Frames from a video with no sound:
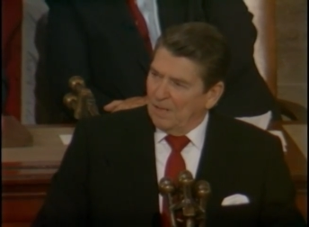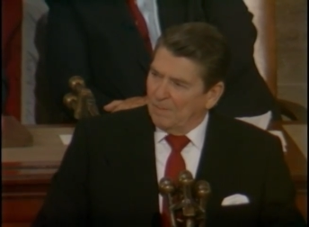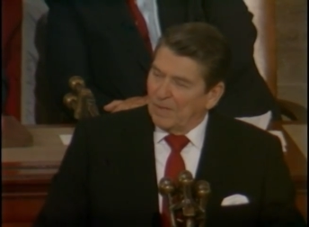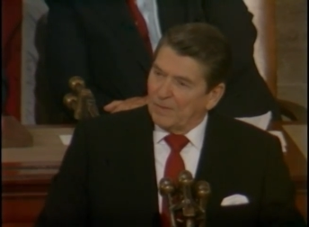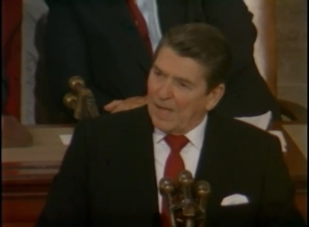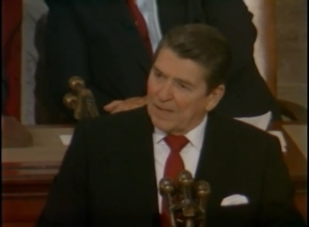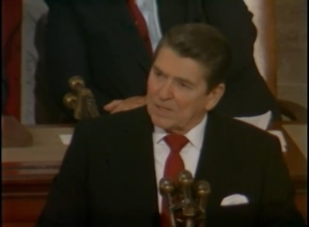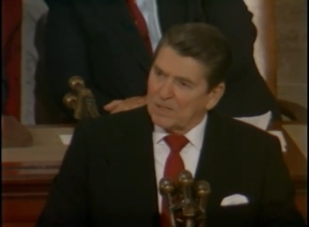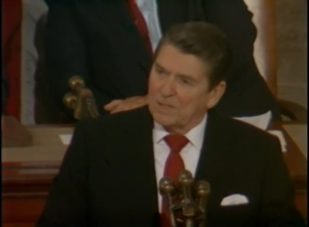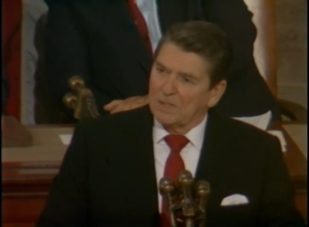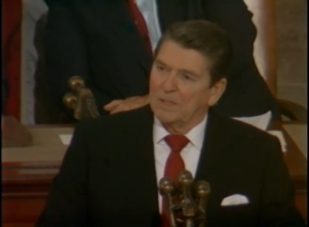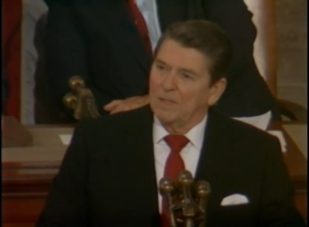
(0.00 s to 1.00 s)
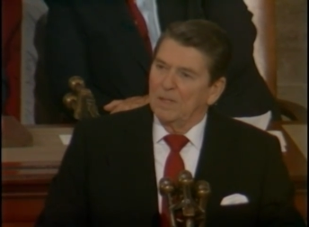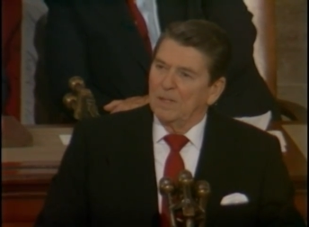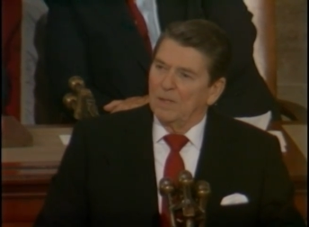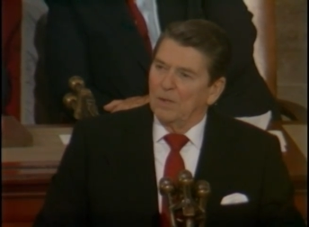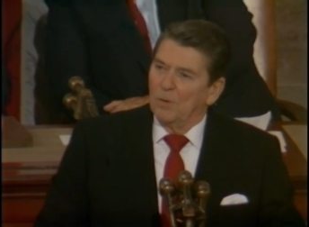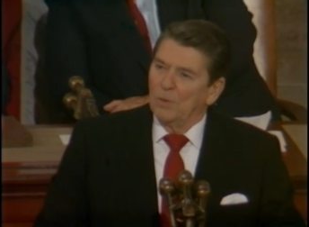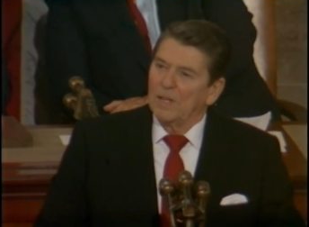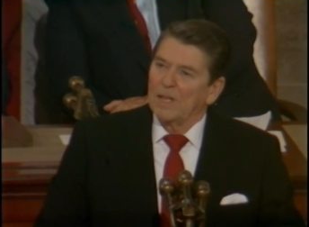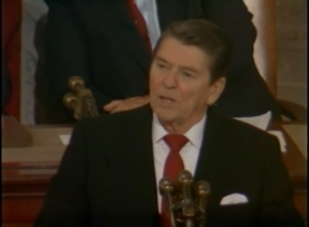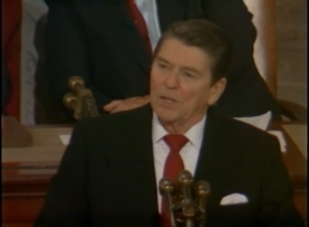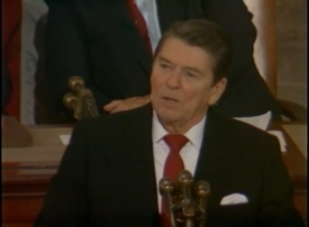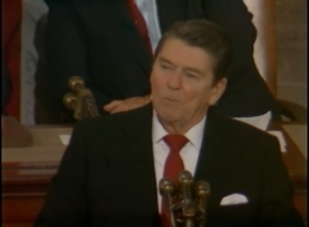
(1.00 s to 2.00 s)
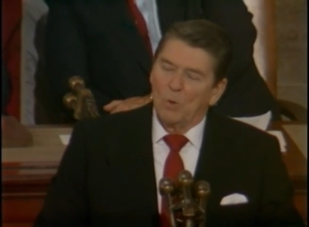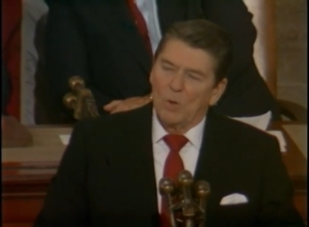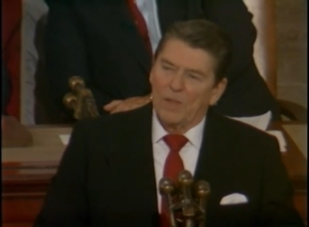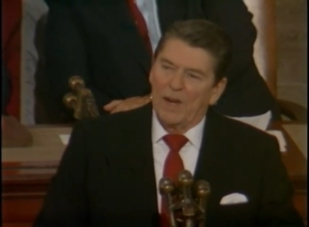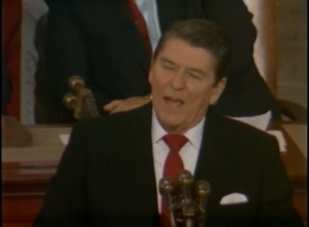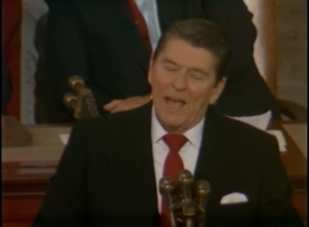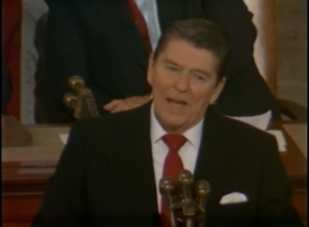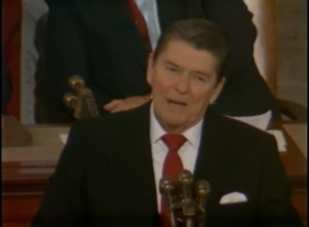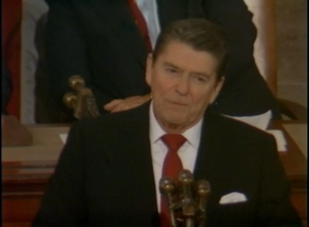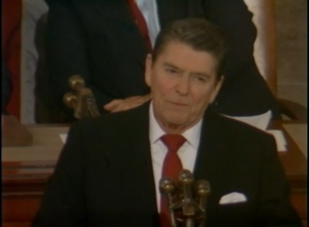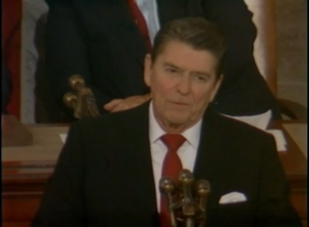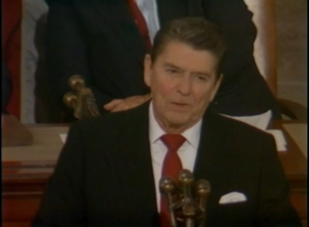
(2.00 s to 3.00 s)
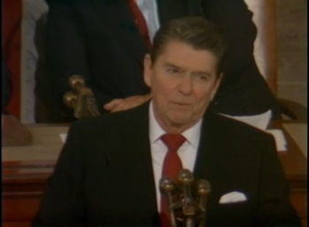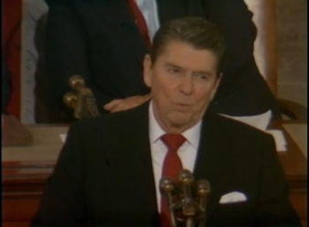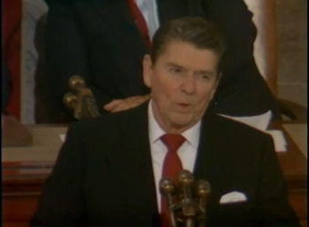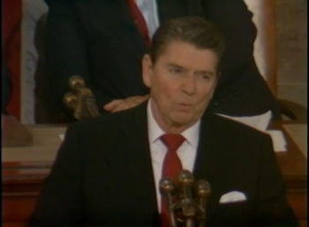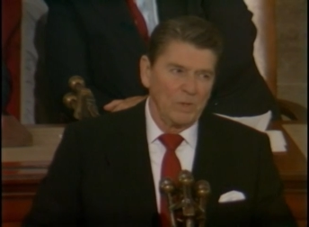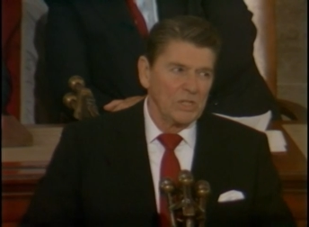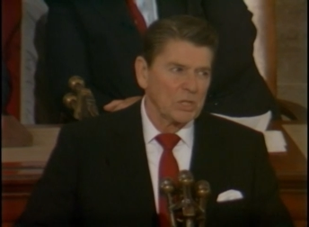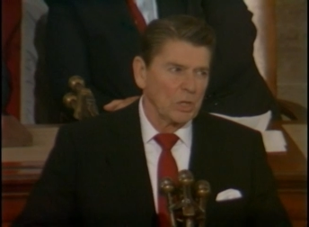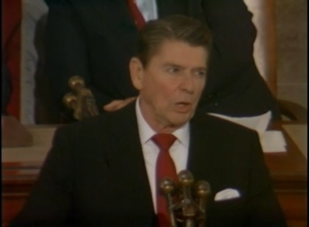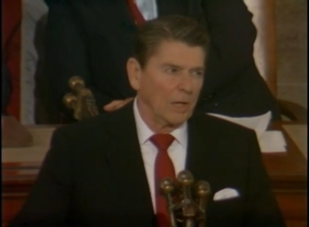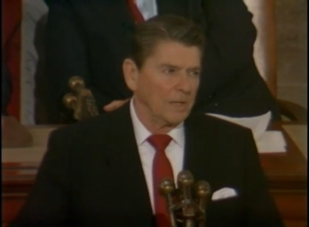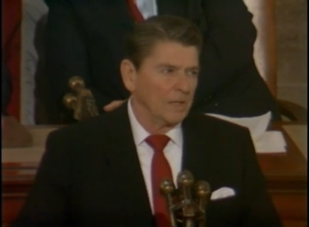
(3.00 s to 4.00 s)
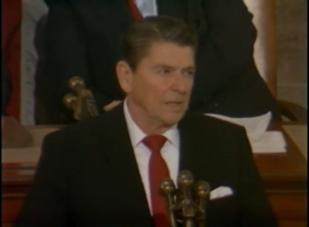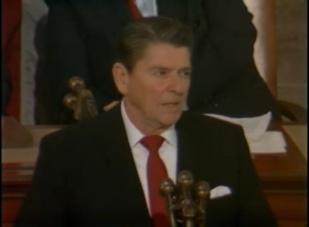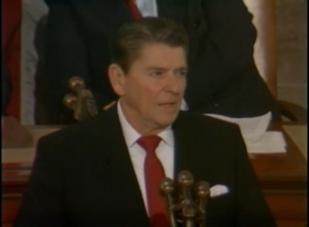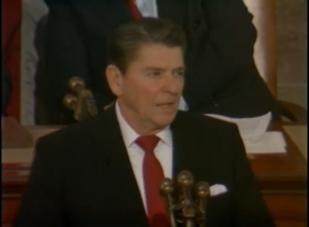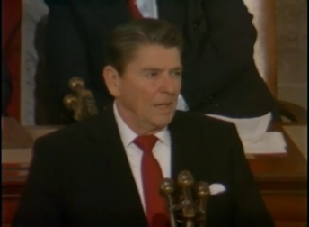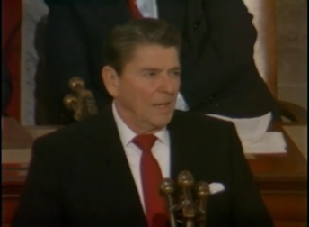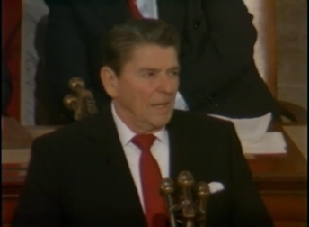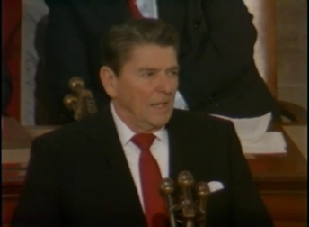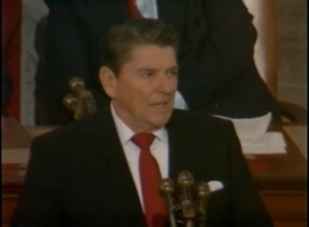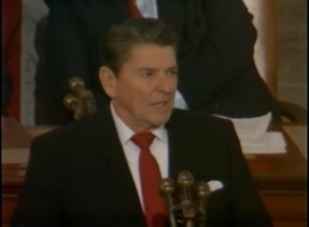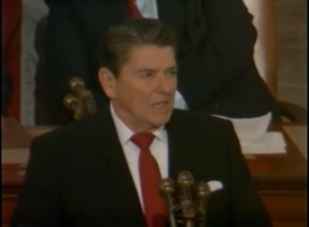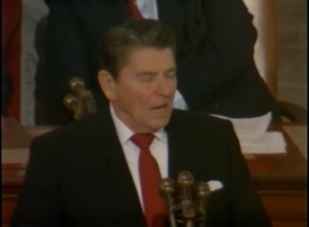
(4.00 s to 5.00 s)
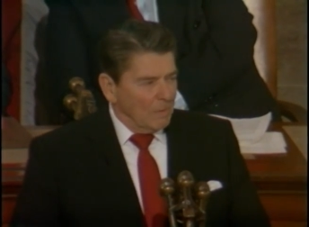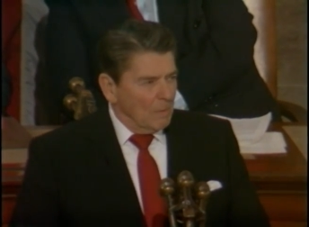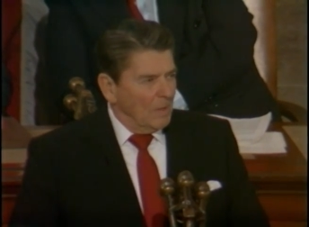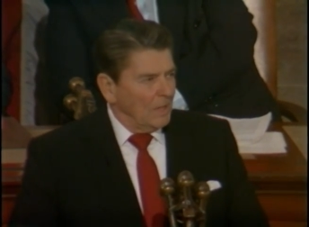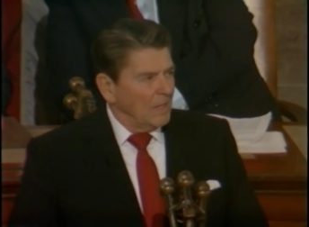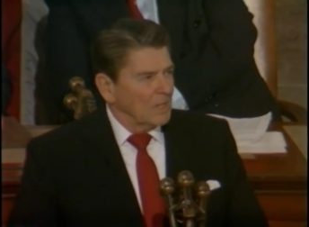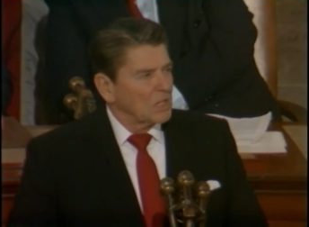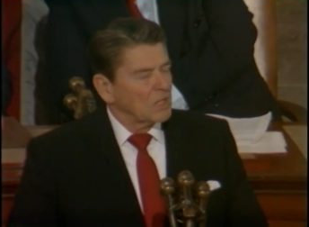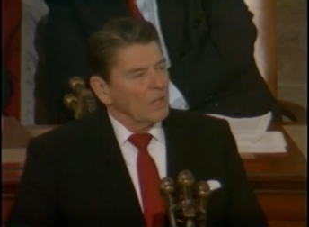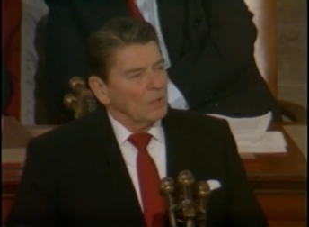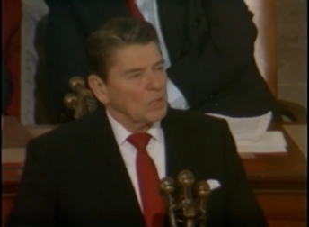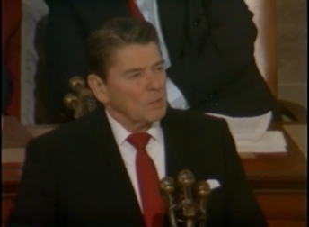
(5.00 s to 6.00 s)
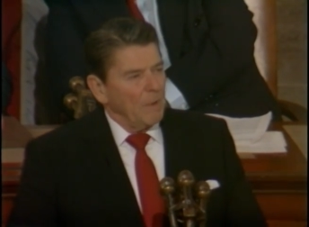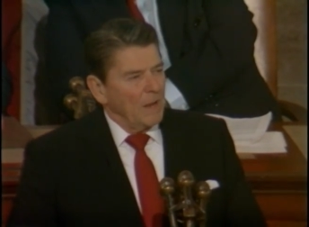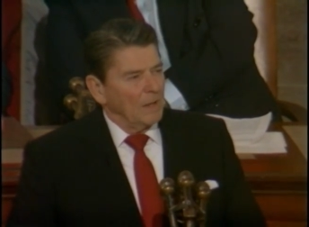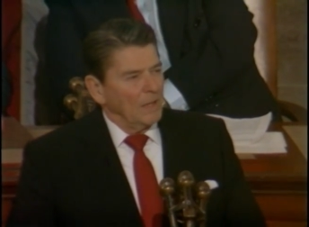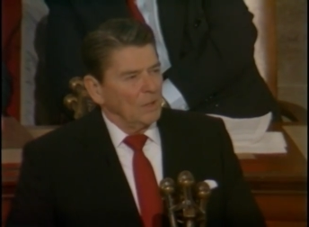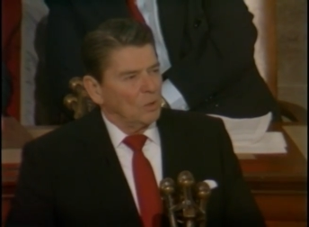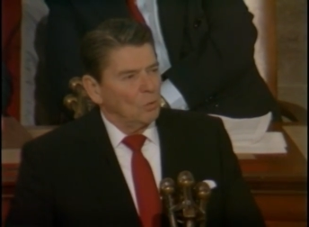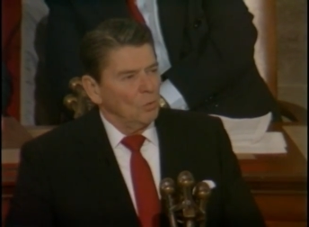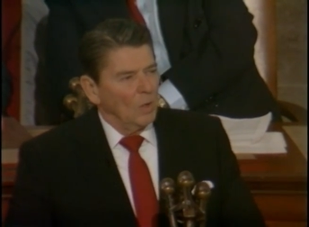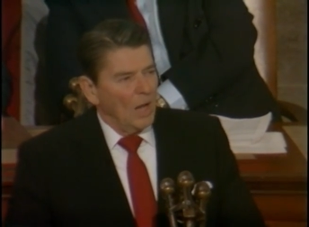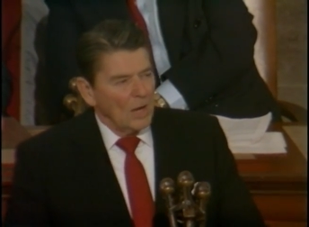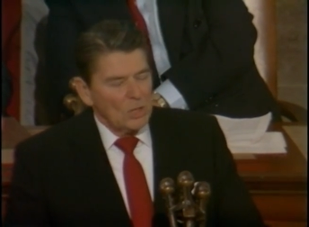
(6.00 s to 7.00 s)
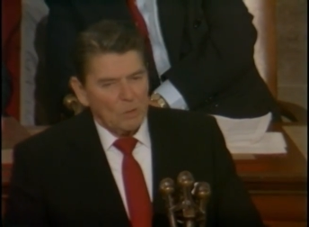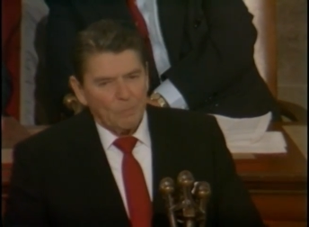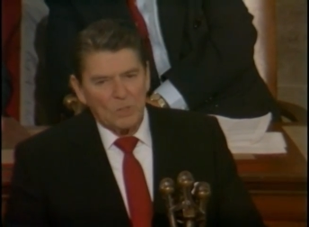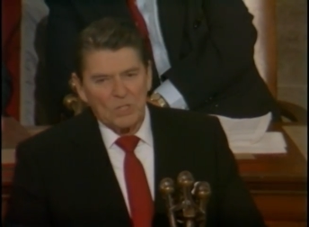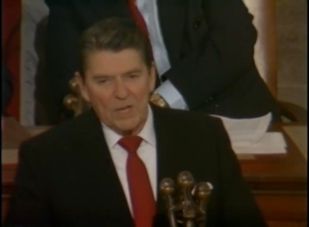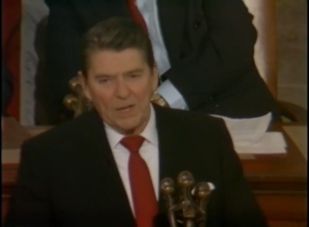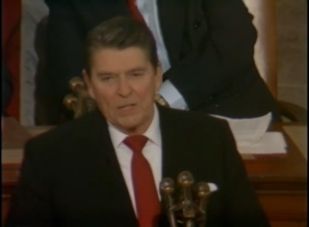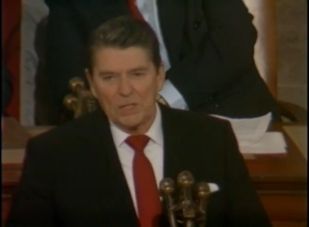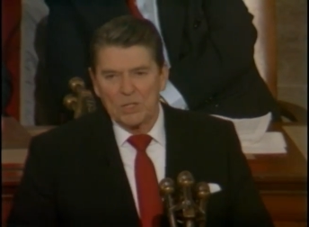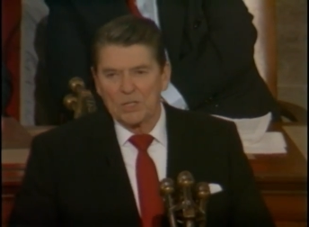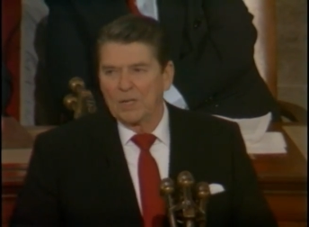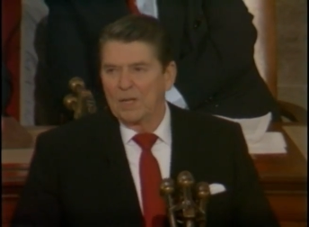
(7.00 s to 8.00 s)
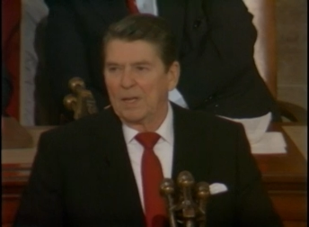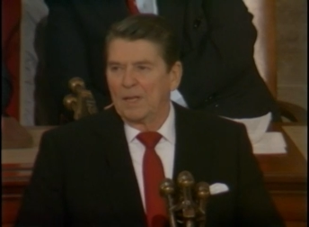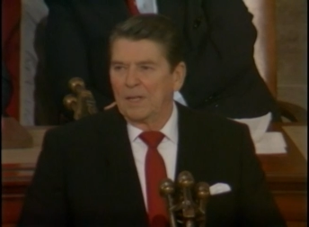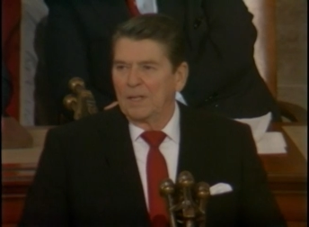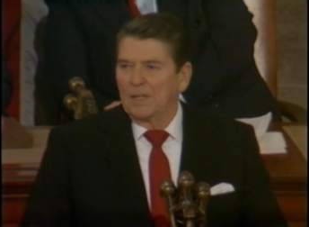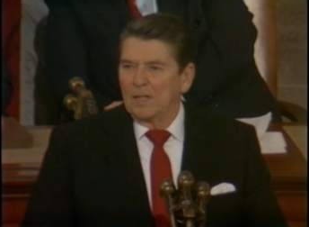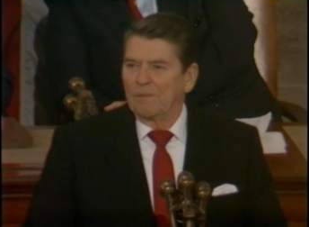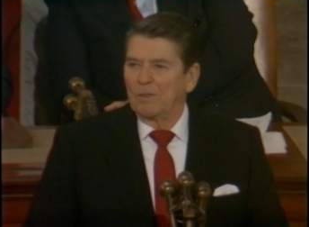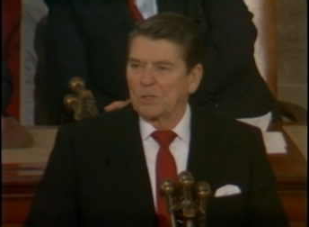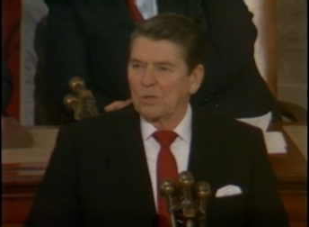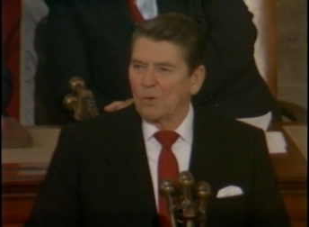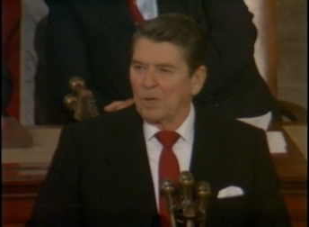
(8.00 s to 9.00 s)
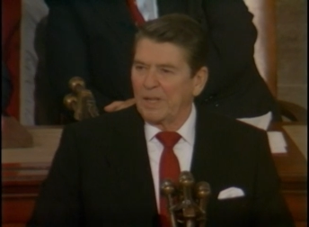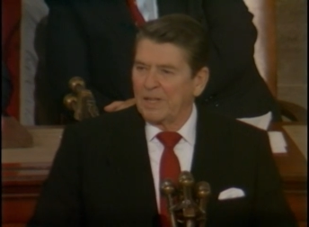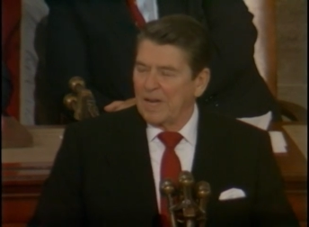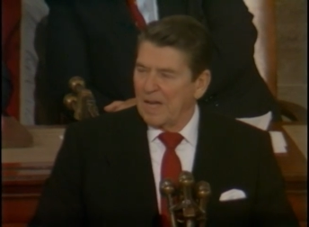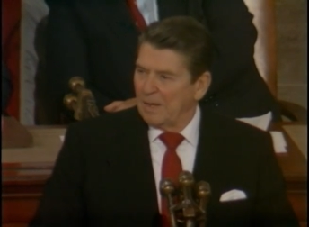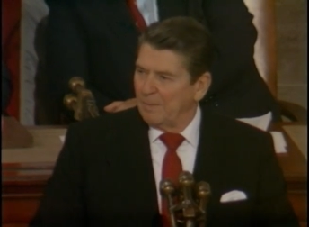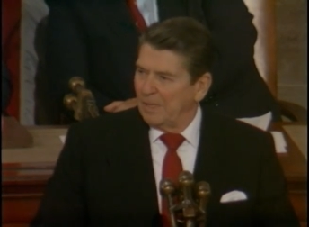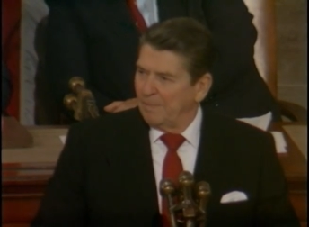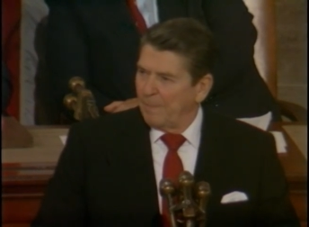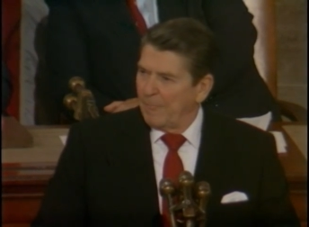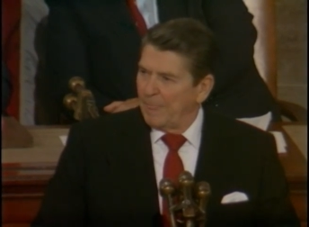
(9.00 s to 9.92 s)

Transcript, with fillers: But that's only a little more than half of what we sought. Government is still spending too large a percentage of the total economy.